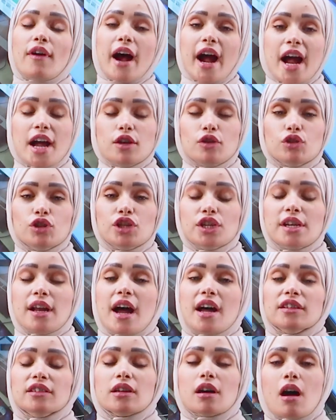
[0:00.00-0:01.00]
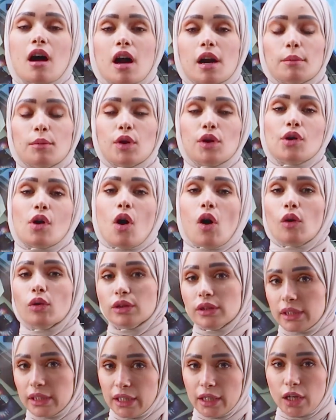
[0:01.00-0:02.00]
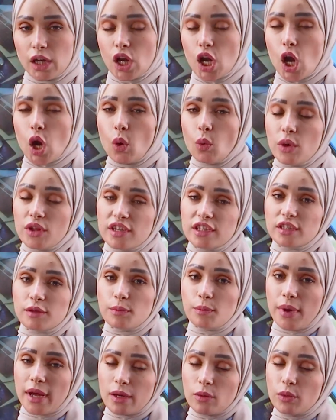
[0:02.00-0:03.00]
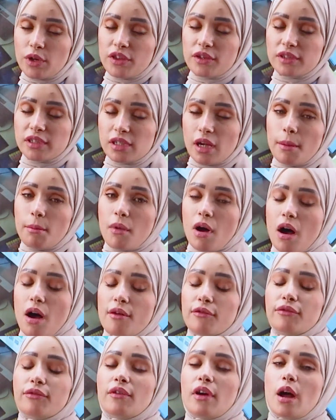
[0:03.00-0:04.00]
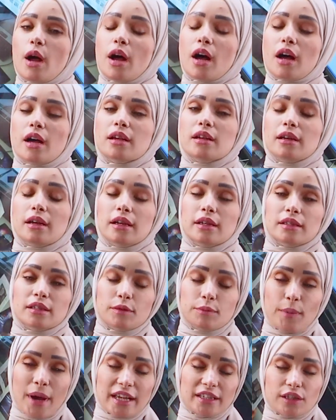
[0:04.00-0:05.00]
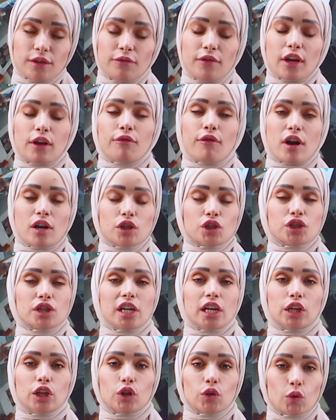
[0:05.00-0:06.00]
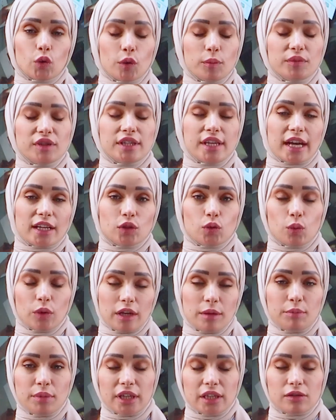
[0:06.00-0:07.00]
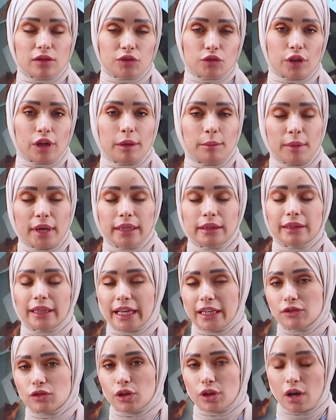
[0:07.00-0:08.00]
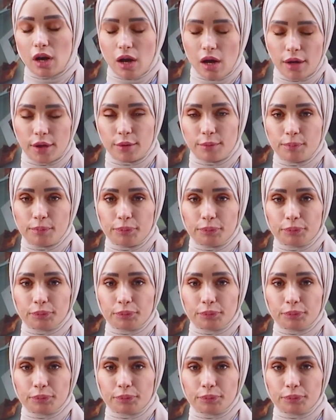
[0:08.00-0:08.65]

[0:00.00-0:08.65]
hydrogen and carbon only, with some of specific functional groups that will be determined later on.